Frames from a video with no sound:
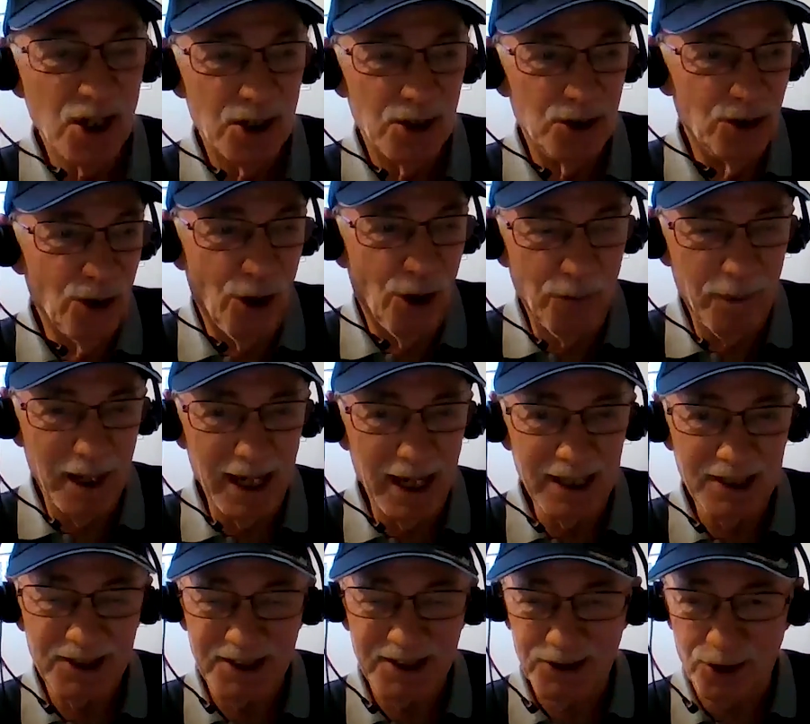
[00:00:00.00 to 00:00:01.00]
Nobody
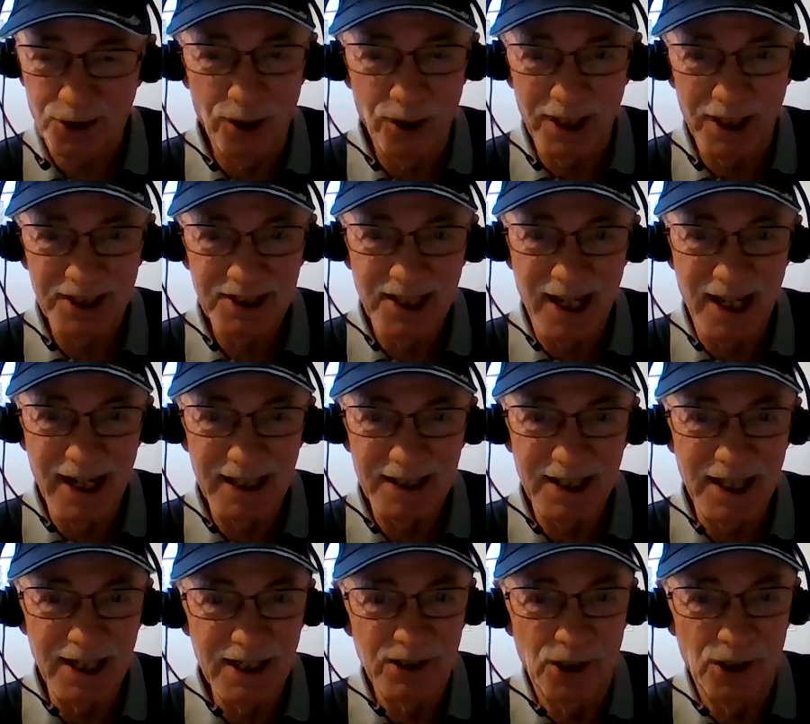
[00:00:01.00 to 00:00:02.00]
told us
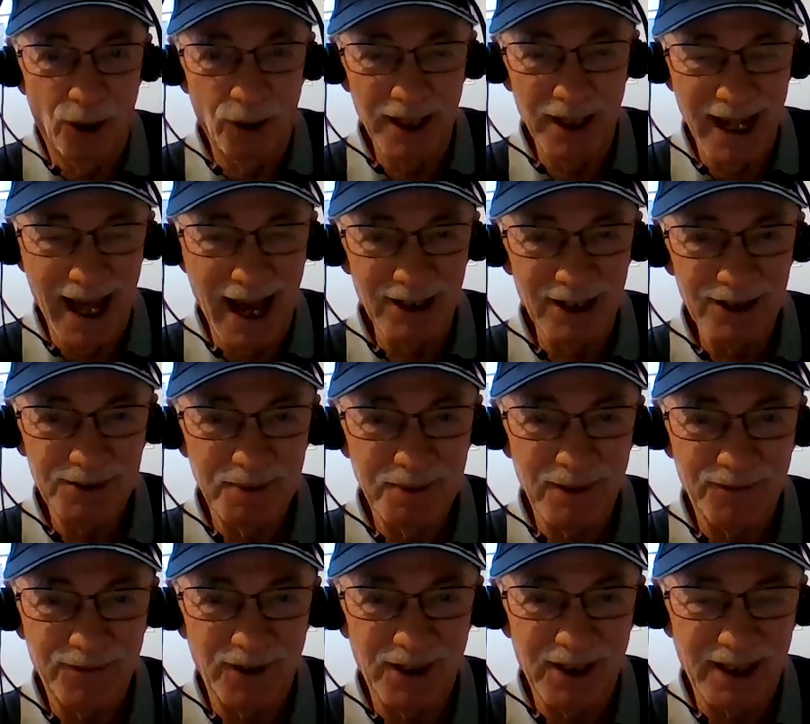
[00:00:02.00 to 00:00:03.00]
anything. No
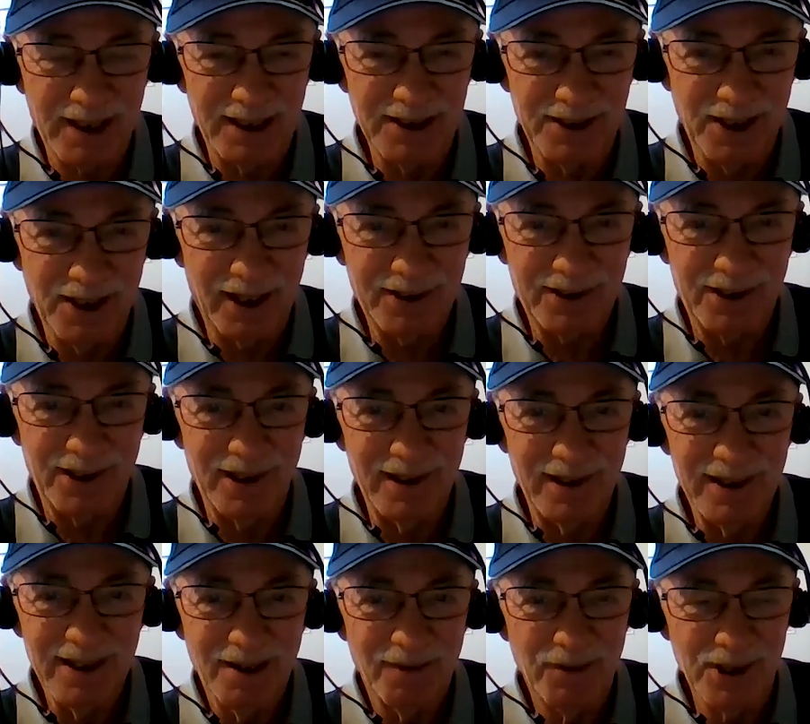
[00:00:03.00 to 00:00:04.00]
announcement from the conductor.
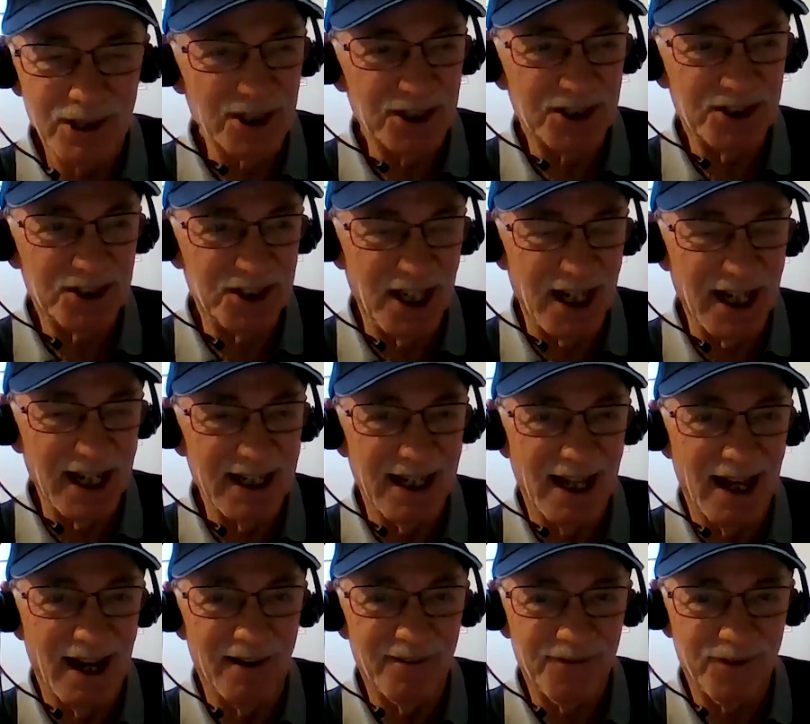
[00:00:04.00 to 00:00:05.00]
We're just sitting
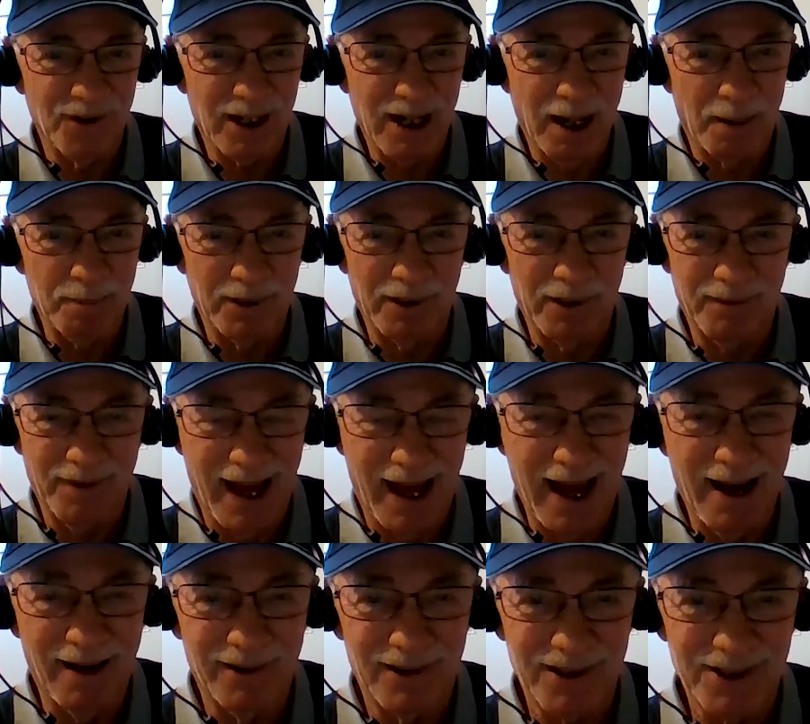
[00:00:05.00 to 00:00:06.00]
there for a couple of
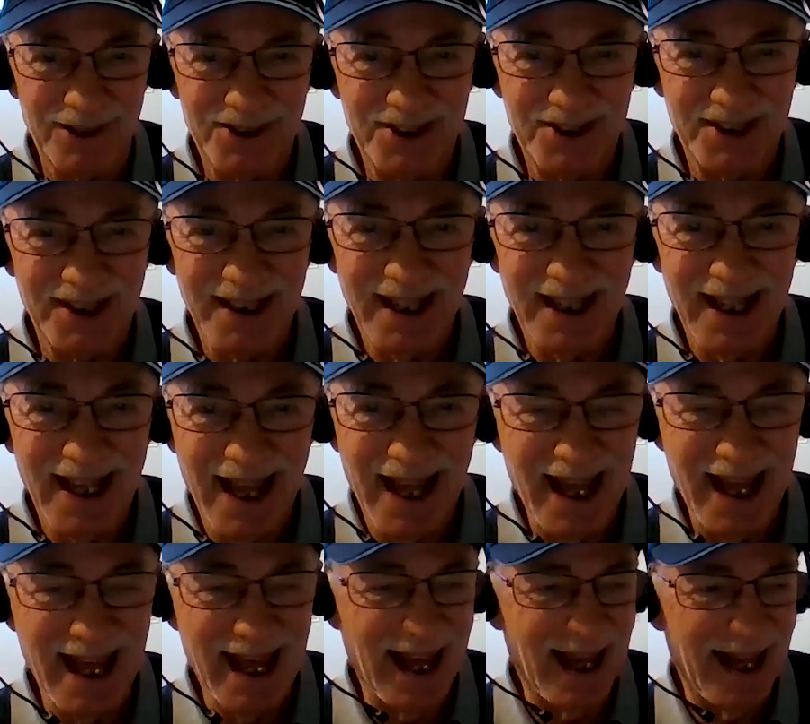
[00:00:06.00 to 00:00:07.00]
hours.
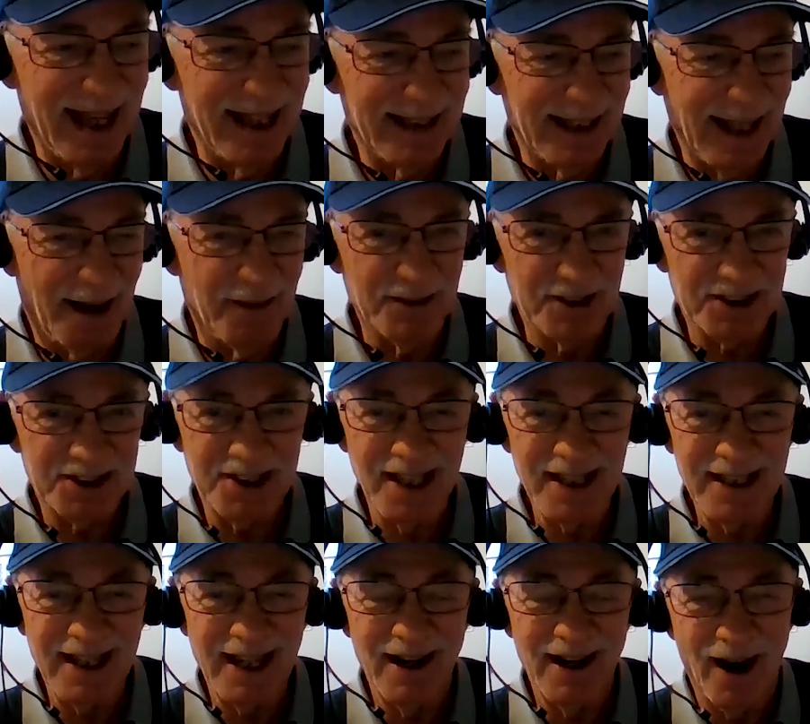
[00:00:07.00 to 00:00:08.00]
And I was
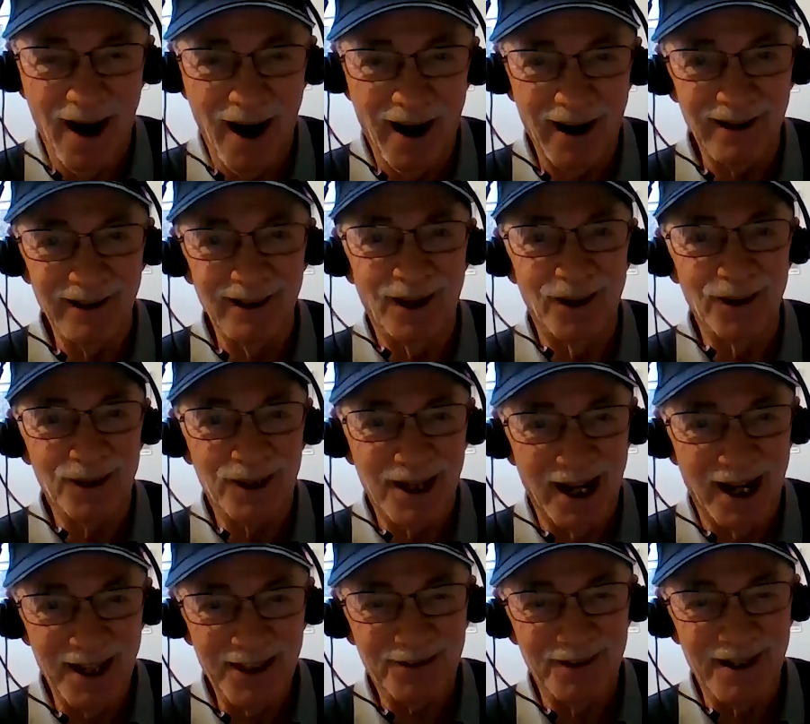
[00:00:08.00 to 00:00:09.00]
thinking, Arlo
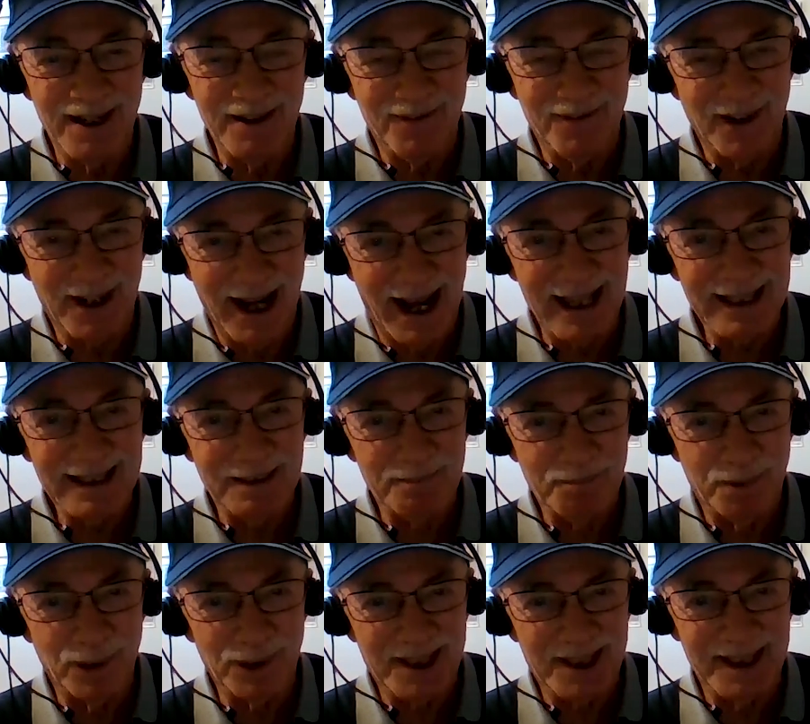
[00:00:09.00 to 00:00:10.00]
Guthrie forgot to
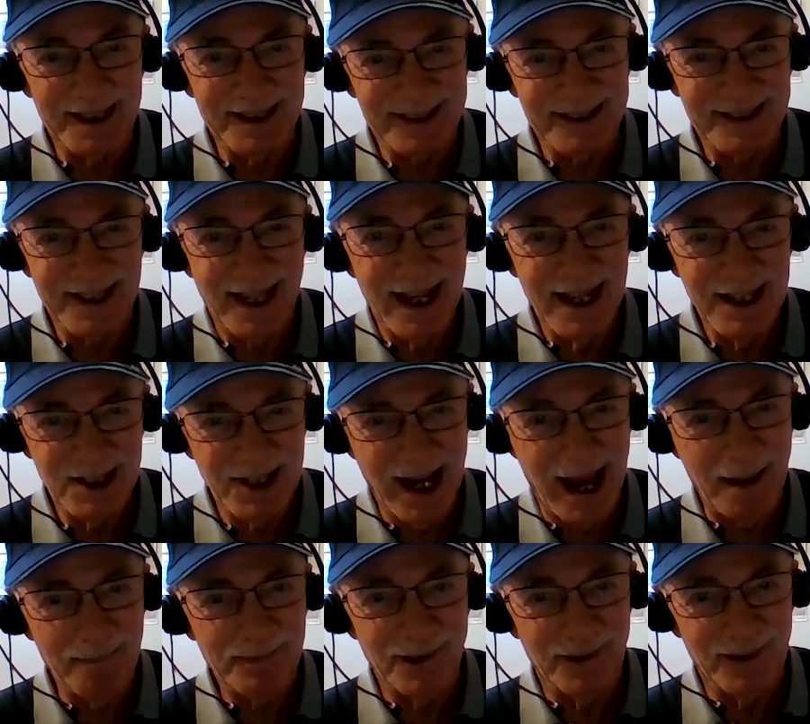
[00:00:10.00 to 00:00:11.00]
put this
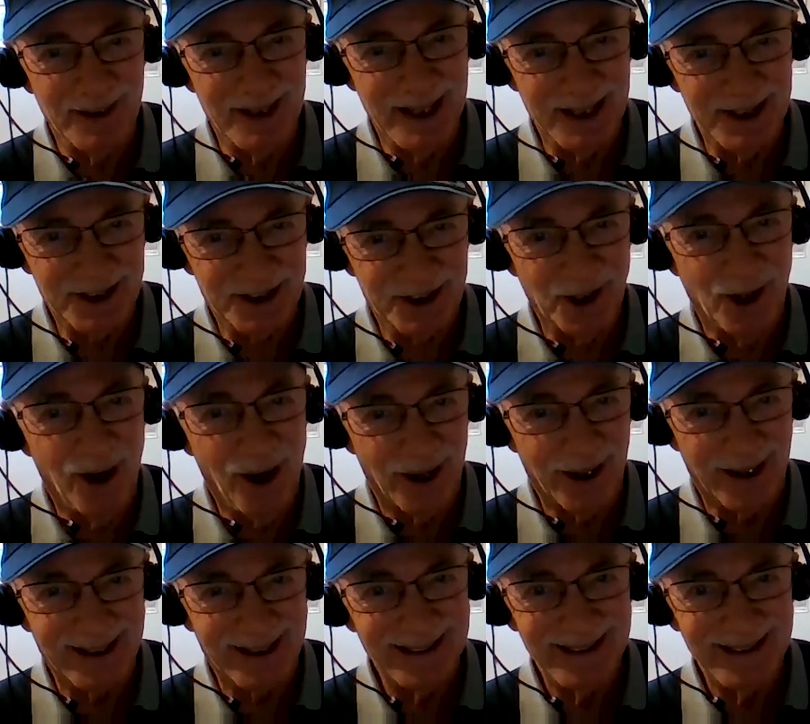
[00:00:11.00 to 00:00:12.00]
chapter in his song.